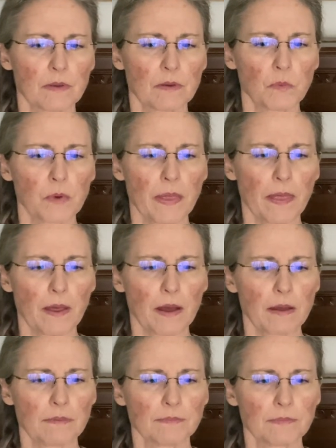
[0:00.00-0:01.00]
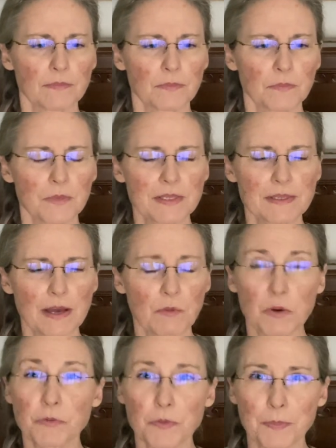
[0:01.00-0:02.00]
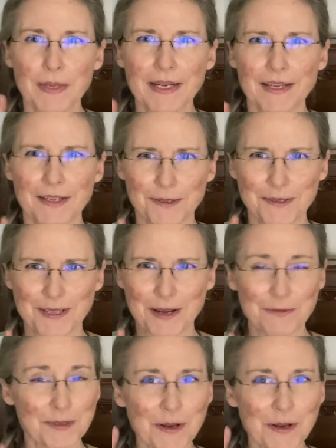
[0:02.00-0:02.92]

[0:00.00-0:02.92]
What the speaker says: what's that word? Forbidding yourself.